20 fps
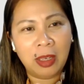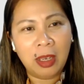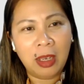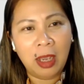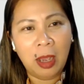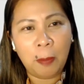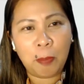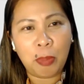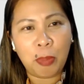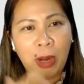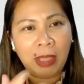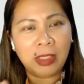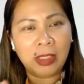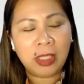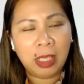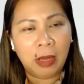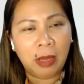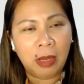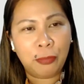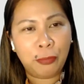
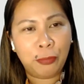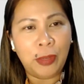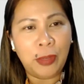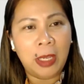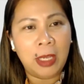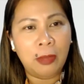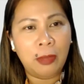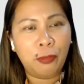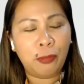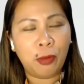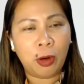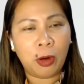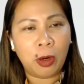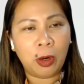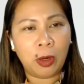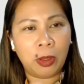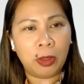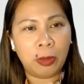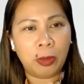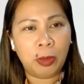a fee
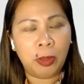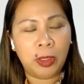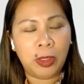for